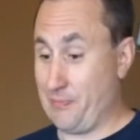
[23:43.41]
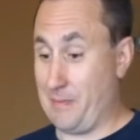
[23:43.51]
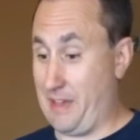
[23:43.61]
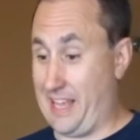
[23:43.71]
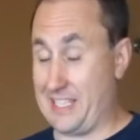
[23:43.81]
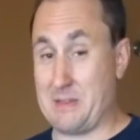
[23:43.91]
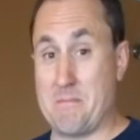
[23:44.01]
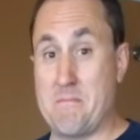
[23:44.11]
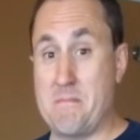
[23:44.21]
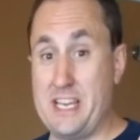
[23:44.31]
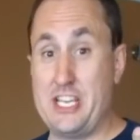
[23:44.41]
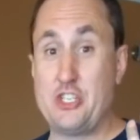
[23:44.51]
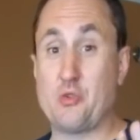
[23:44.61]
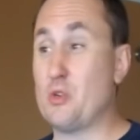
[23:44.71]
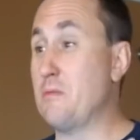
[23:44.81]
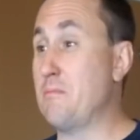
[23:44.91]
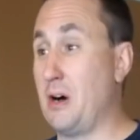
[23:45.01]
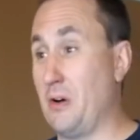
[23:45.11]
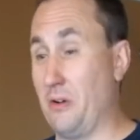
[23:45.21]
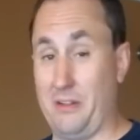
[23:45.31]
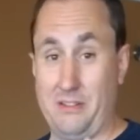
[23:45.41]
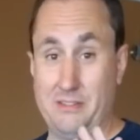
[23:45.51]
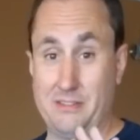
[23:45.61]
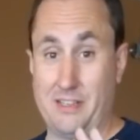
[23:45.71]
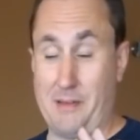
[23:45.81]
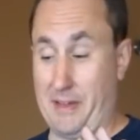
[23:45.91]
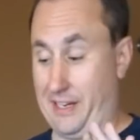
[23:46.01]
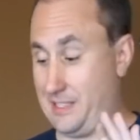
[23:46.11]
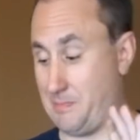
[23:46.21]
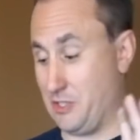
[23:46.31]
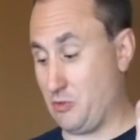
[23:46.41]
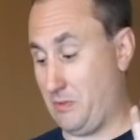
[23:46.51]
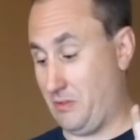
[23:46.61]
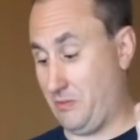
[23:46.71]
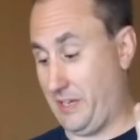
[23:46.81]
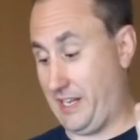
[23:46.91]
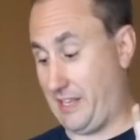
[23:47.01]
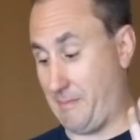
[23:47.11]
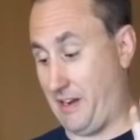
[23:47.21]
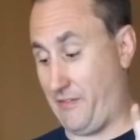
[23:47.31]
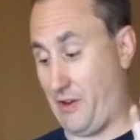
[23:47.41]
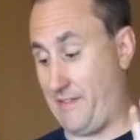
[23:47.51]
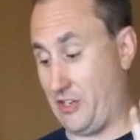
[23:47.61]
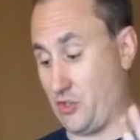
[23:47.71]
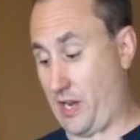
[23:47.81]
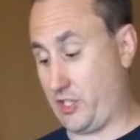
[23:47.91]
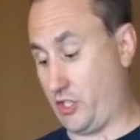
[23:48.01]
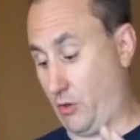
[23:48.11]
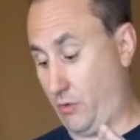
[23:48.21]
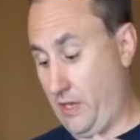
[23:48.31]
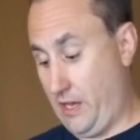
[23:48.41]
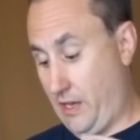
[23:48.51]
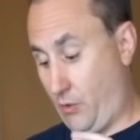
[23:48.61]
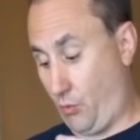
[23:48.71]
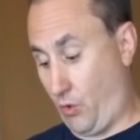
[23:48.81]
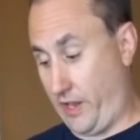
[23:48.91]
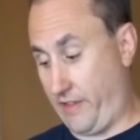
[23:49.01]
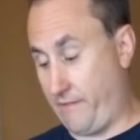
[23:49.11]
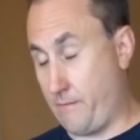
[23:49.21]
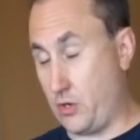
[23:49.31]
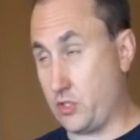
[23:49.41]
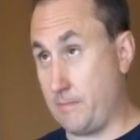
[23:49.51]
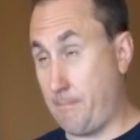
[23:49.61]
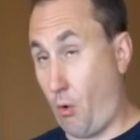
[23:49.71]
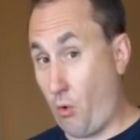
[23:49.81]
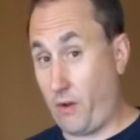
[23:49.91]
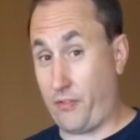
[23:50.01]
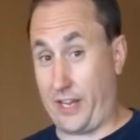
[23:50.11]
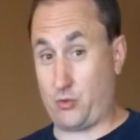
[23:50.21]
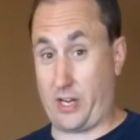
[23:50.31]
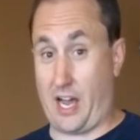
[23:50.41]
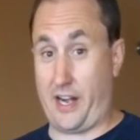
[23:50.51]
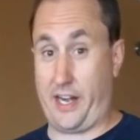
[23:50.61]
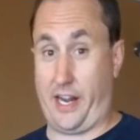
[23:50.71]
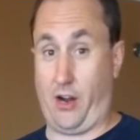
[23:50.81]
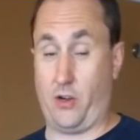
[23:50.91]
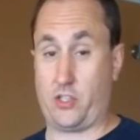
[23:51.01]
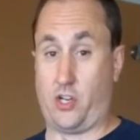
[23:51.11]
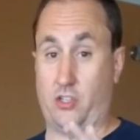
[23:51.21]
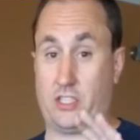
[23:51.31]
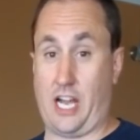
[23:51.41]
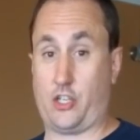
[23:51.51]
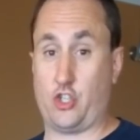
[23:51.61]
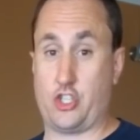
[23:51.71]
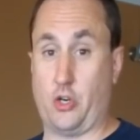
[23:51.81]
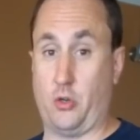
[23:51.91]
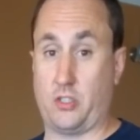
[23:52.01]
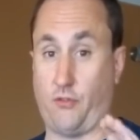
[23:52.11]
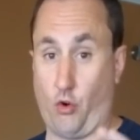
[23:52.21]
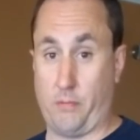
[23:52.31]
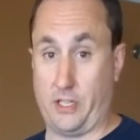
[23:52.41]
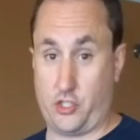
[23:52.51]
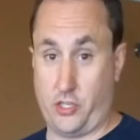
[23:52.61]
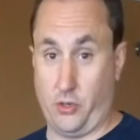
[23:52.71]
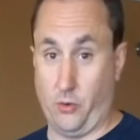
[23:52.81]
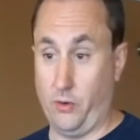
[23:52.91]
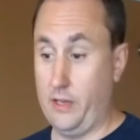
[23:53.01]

Man, that's miserable. It's miserable anything, but if you're having to trek. So one of the most important things we got in here is called Dr. Scholl's Formula 2.